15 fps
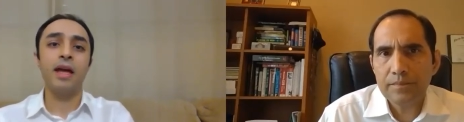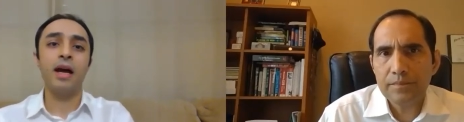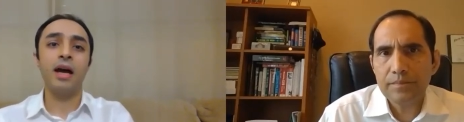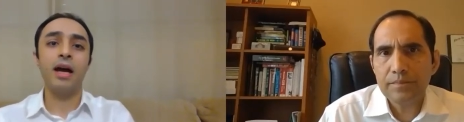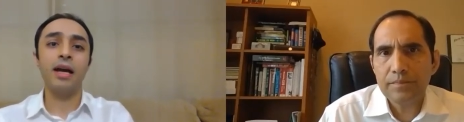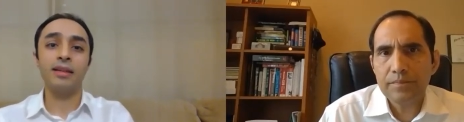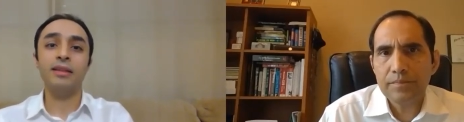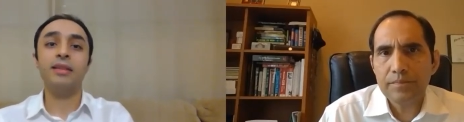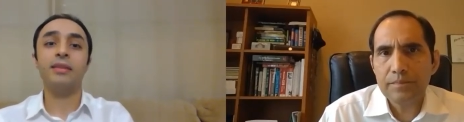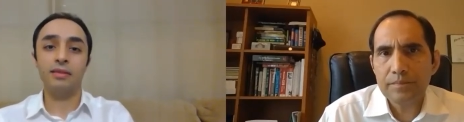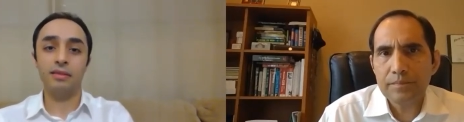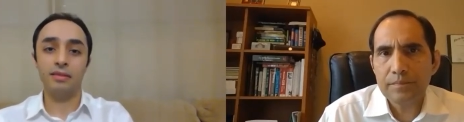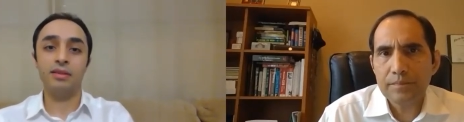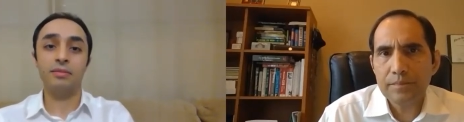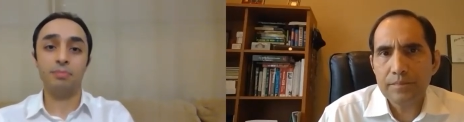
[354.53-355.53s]
Speaker 1: uh, indeed
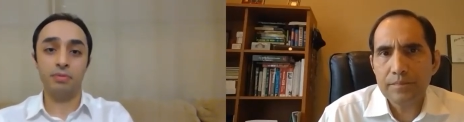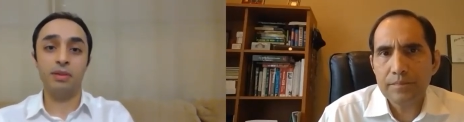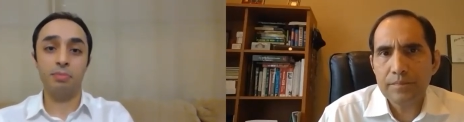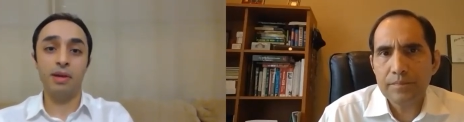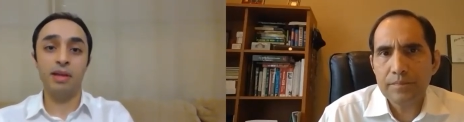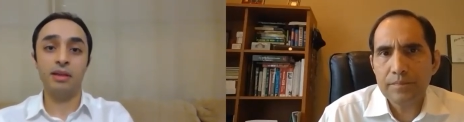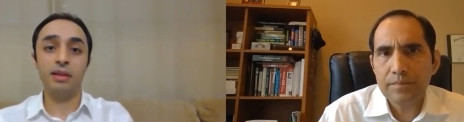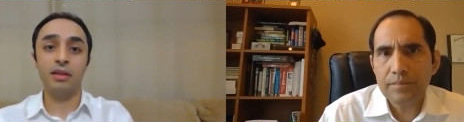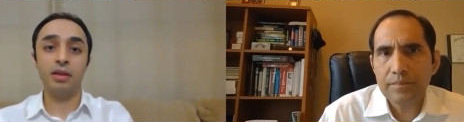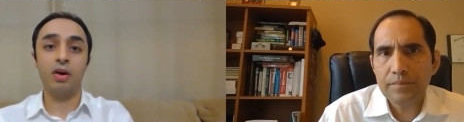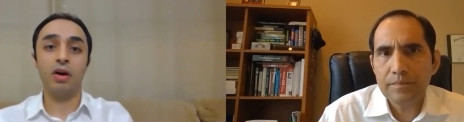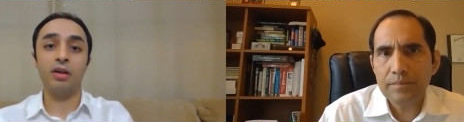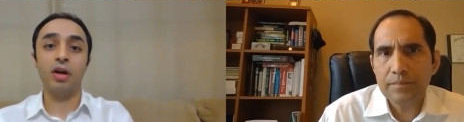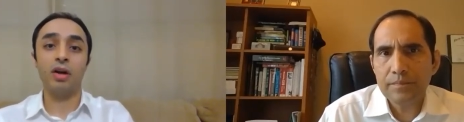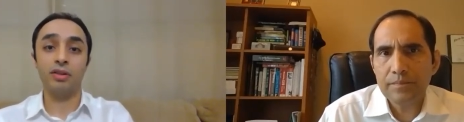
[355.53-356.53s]
de depending
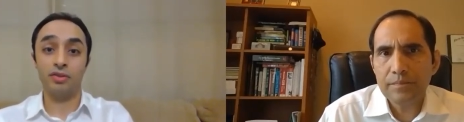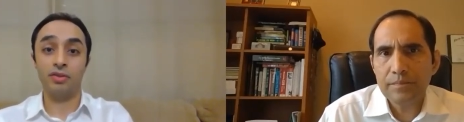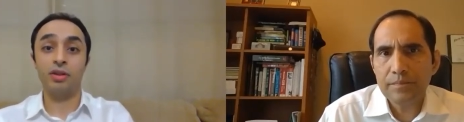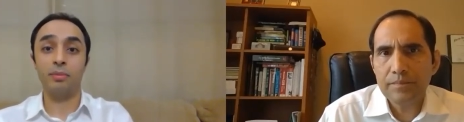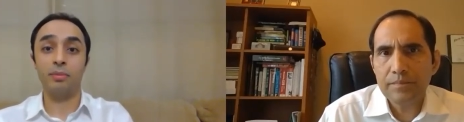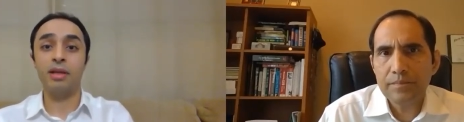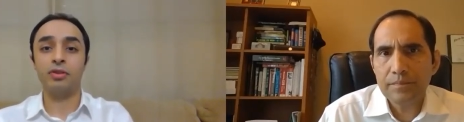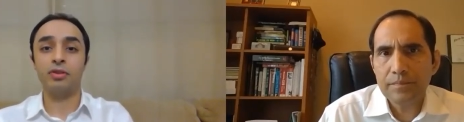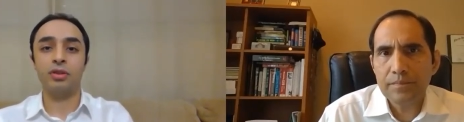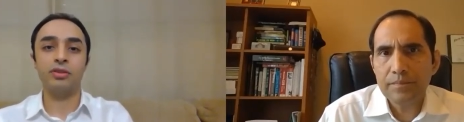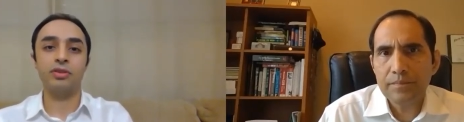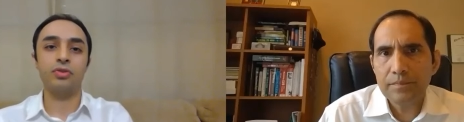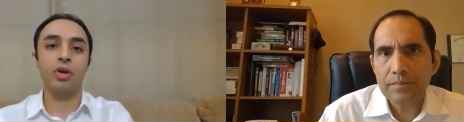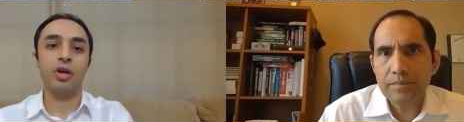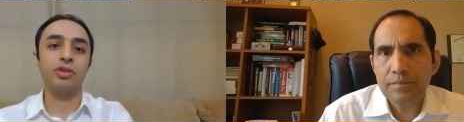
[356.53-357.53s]
on, on their elemental
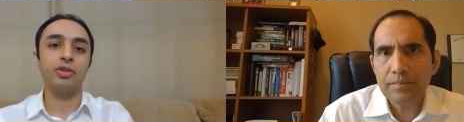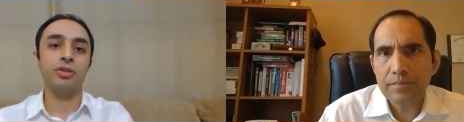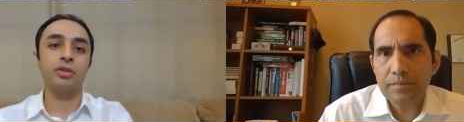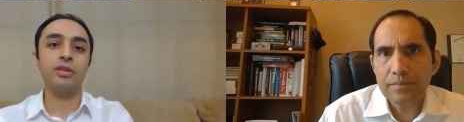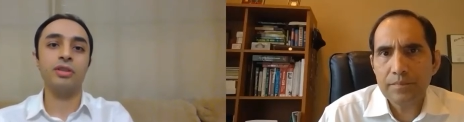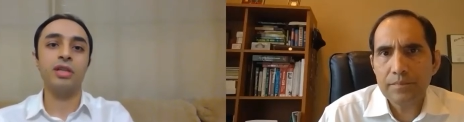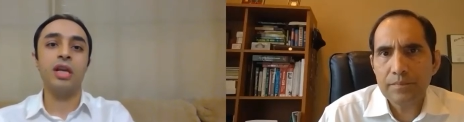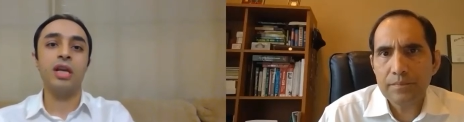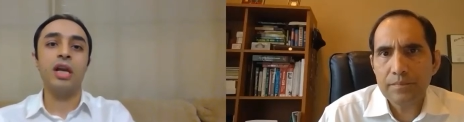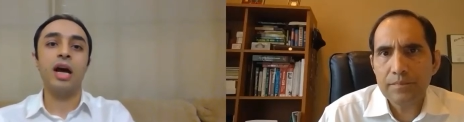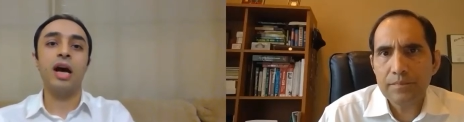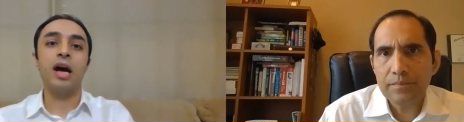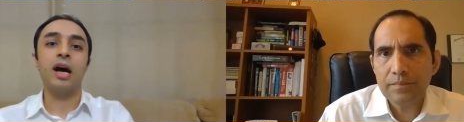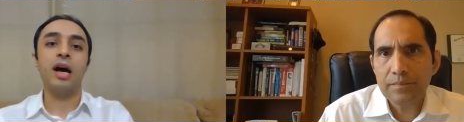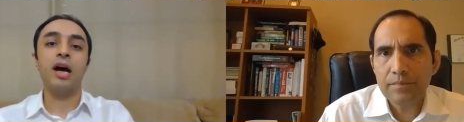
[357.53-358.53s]
structures,
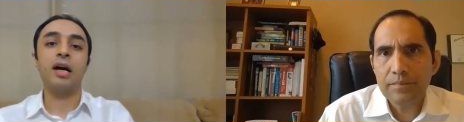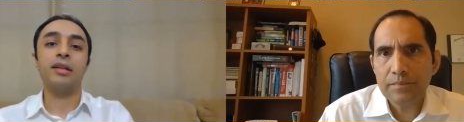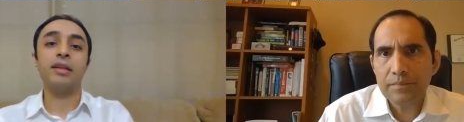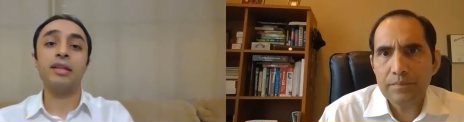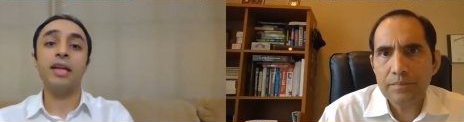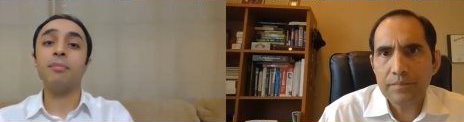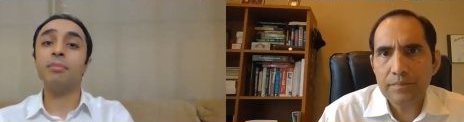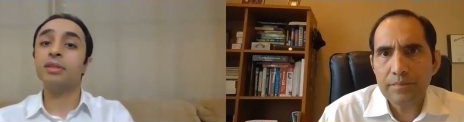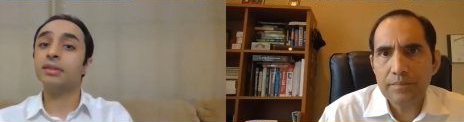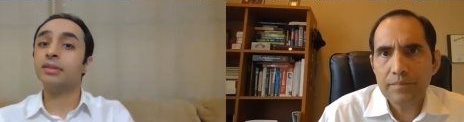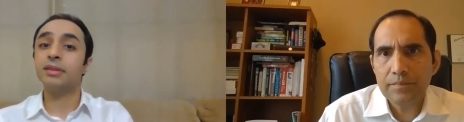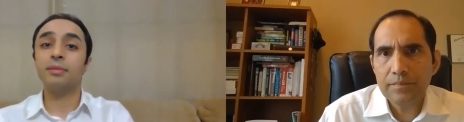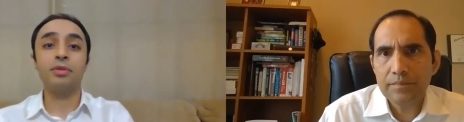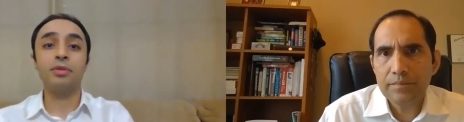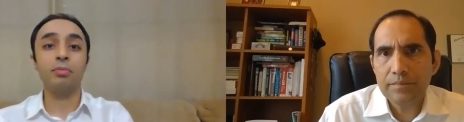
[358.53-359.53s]
uh, they can be
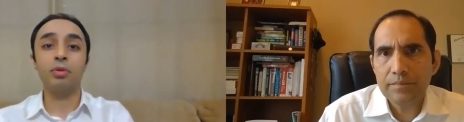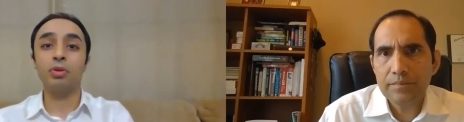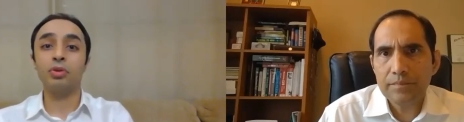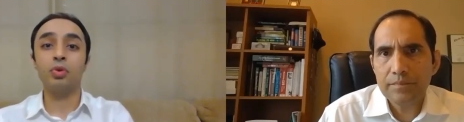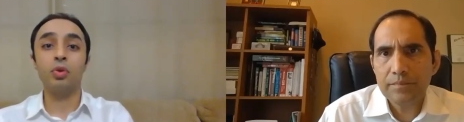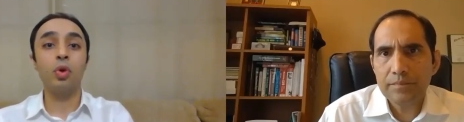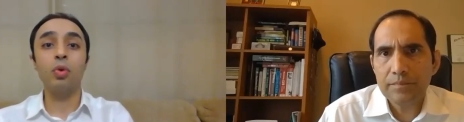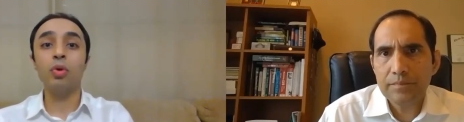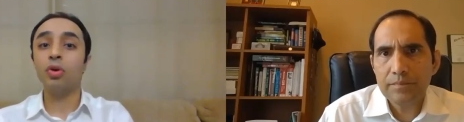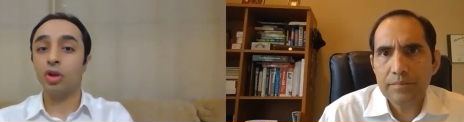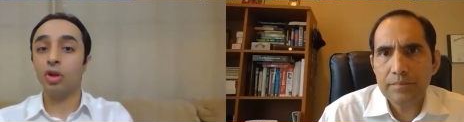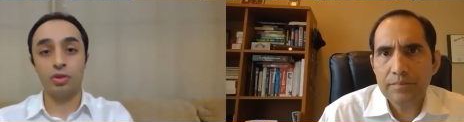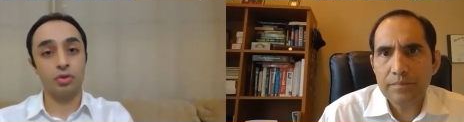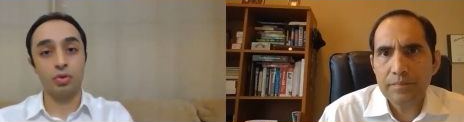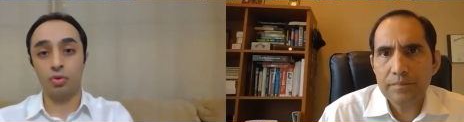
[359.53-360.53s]
susceptible to
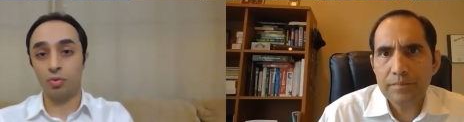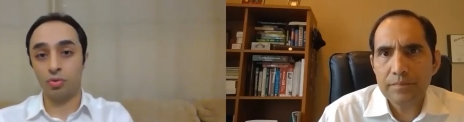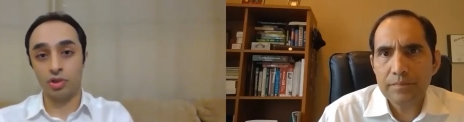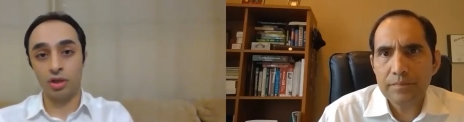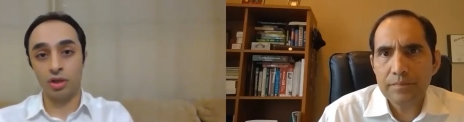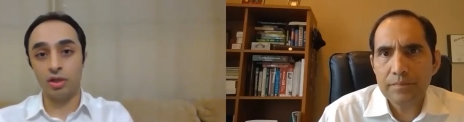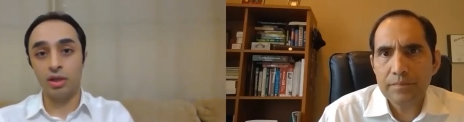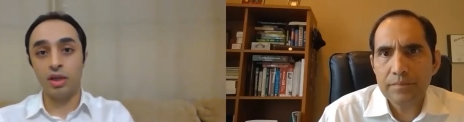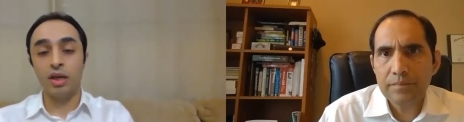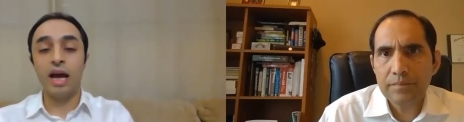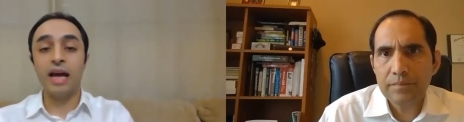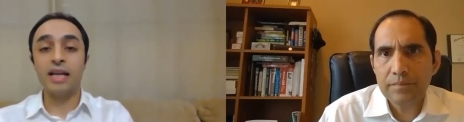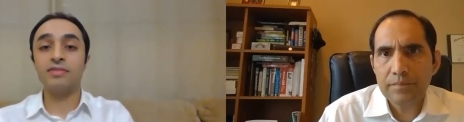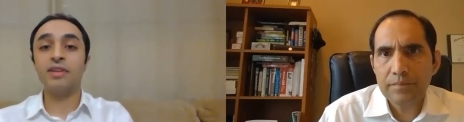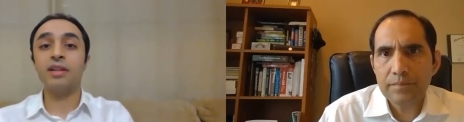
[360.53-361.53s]
localized corrosion
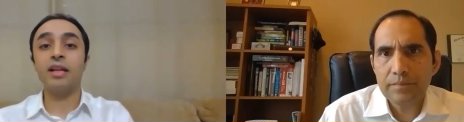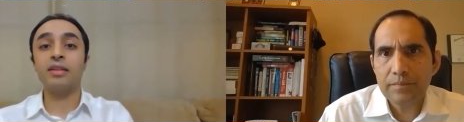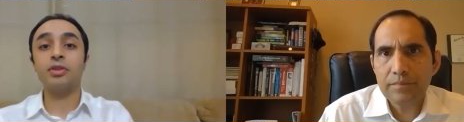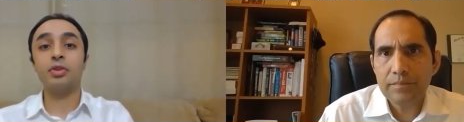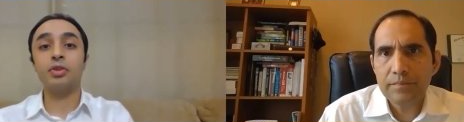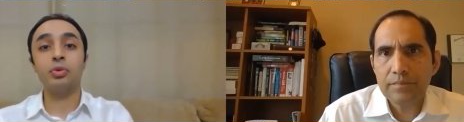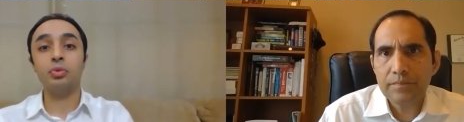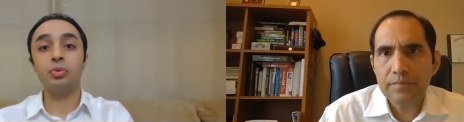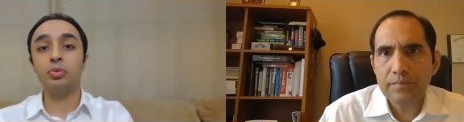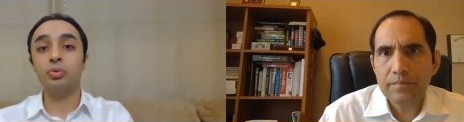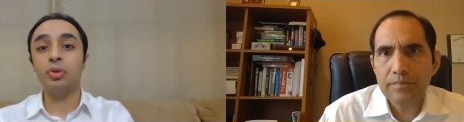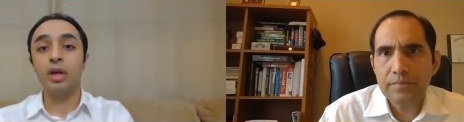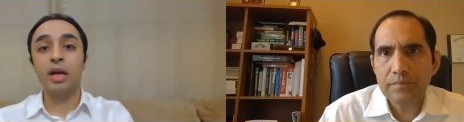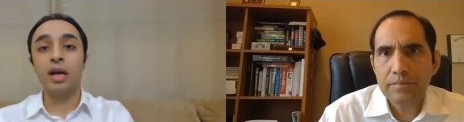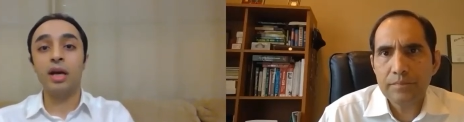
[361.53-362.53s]
as well as to uh,